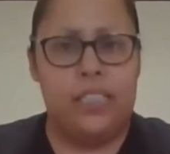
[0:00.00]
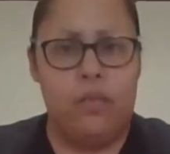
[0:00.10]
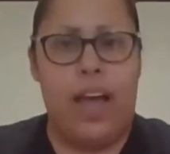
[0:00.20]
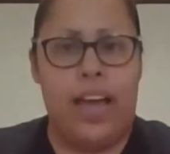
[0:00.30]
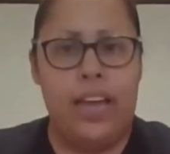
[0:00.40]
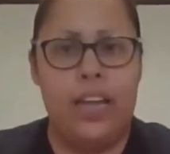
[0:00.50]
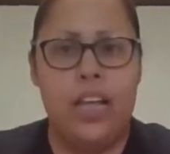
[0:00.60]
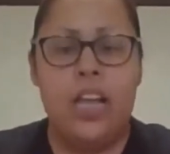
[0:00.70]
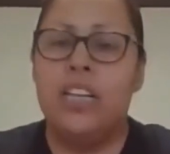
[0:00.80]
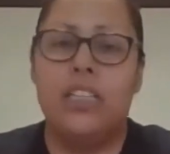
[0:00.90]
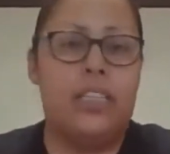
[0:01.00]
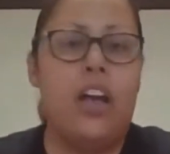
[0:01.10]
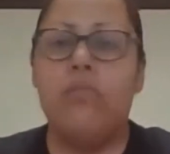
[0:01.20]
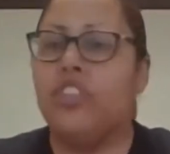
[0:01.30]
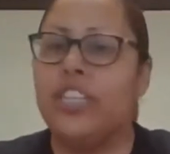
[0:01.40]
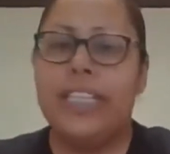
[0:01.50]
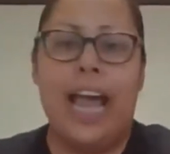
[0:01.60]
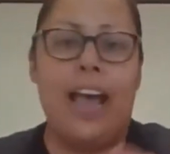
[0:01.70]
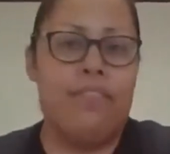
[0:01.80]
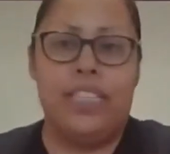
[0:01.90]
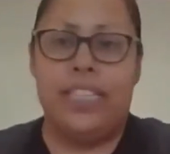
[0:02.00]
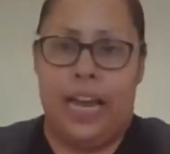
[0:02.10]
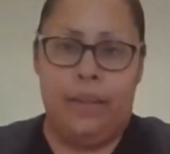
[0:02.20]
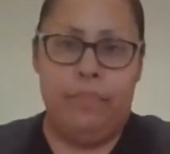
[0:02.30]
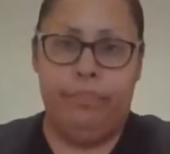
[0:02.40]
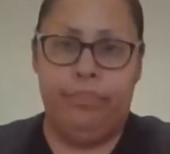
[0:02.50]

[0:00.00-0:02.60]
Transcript: okay? So just half the time,